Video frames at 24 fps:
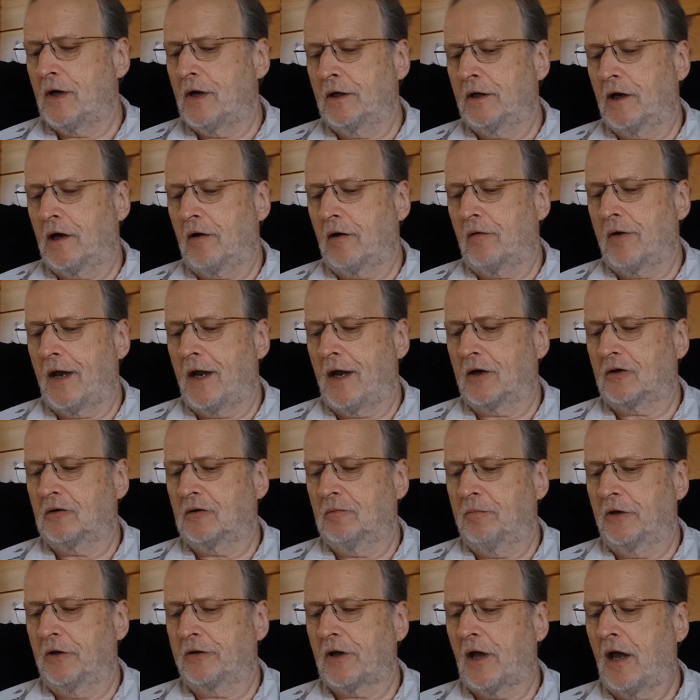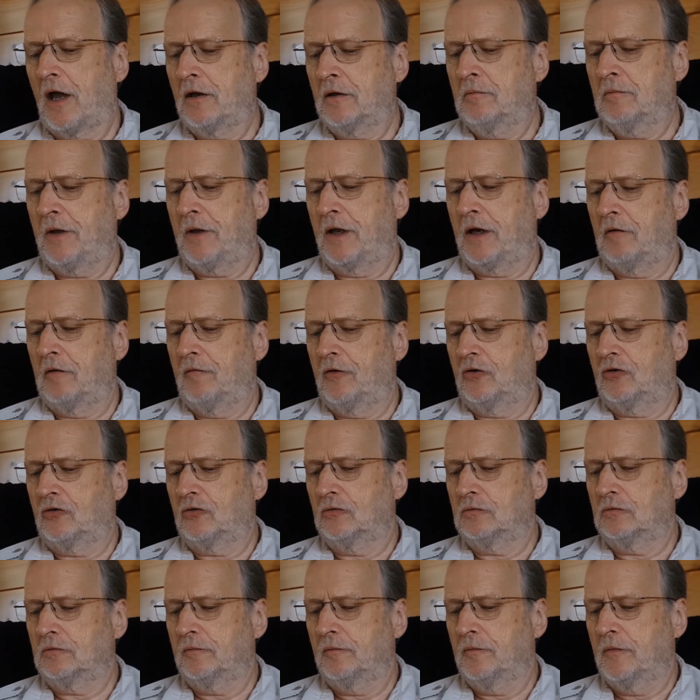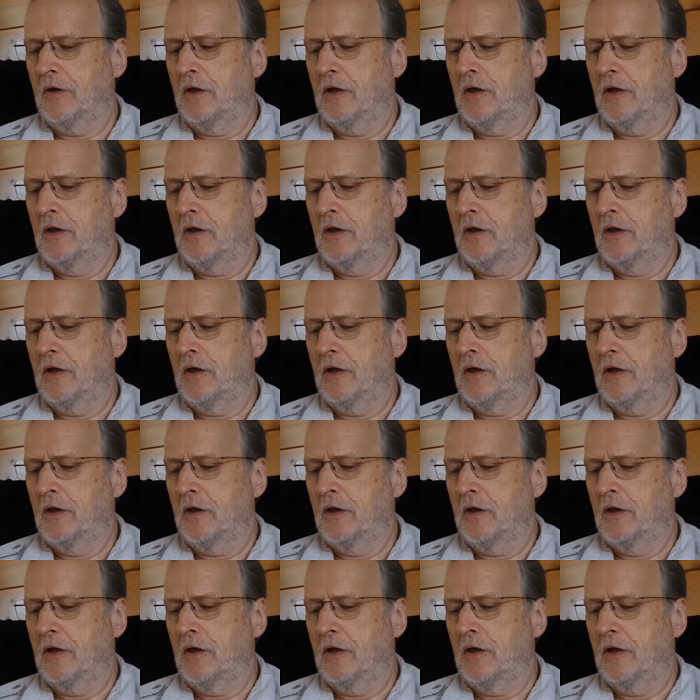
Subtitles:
and correct but unbeneficial,